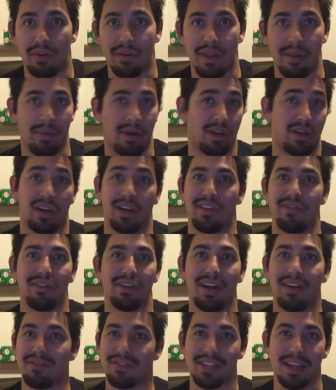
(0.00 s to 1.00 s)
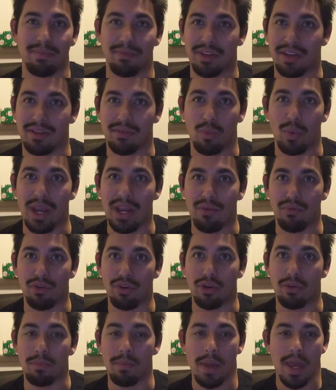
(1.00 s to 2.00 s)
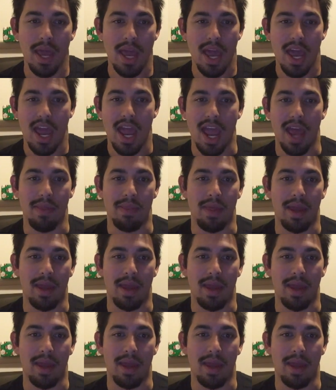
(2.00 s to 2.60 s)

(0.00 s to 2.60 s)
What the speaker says: They might not even have stepped in a weight room, and